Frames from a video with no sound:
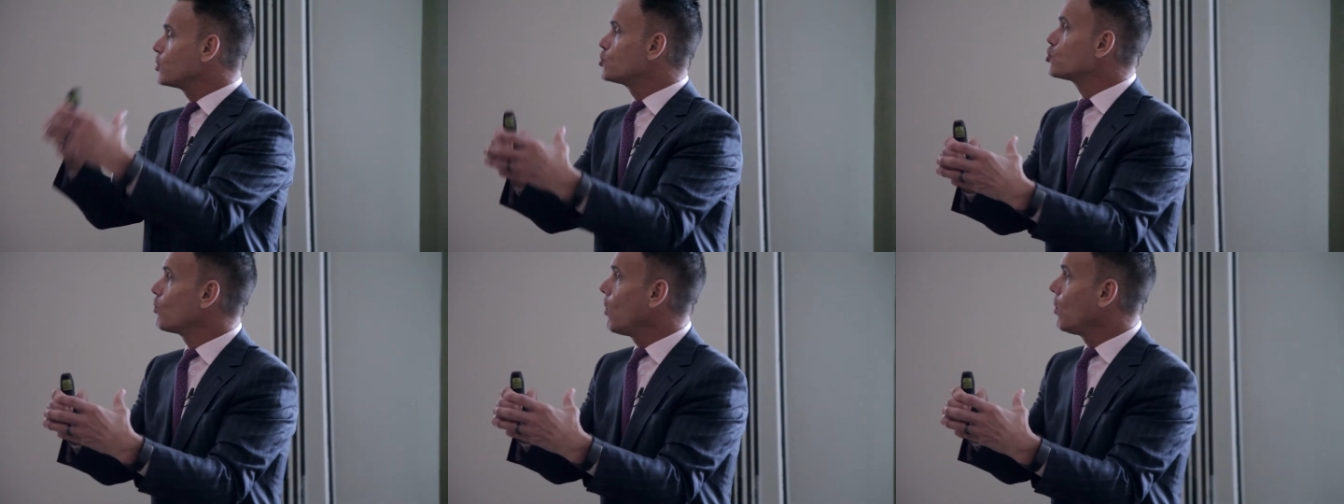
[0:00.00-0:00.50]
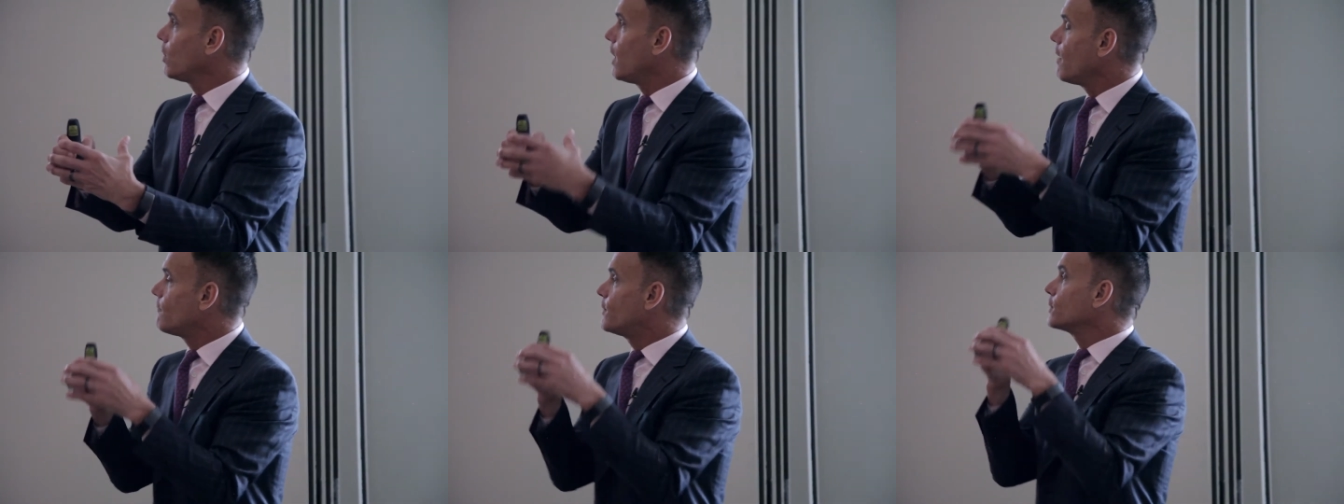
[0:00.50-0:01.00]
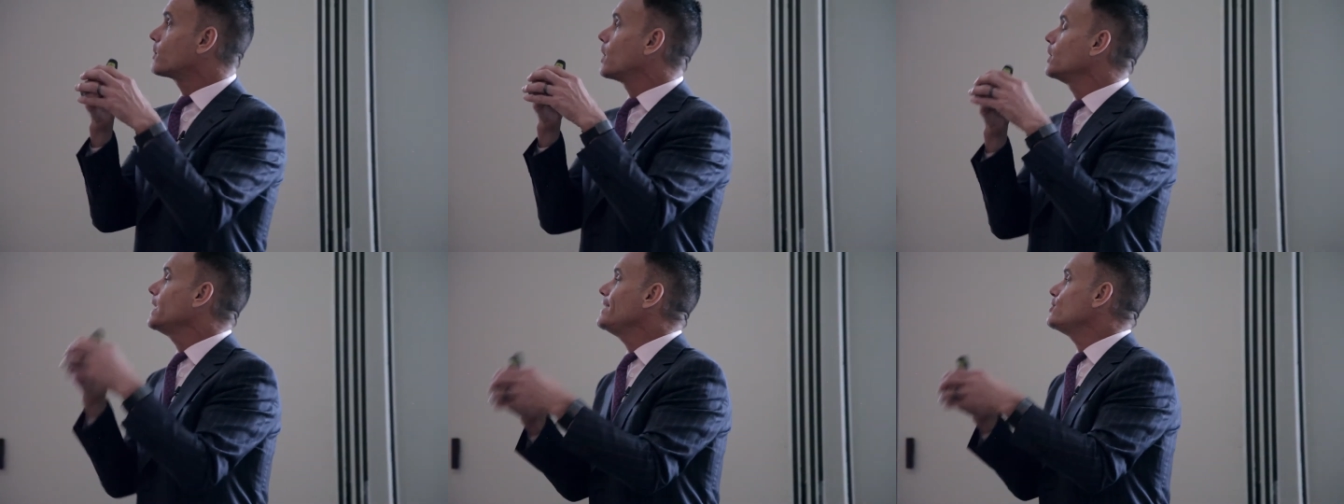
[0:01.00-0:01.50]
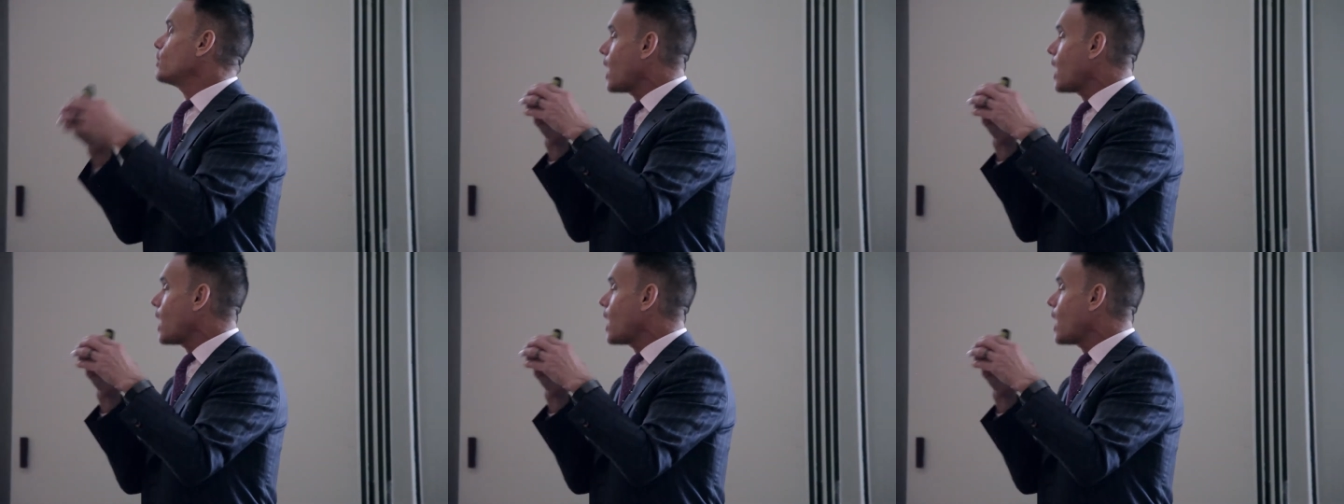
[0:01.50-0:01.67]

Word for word: control of the Collegiate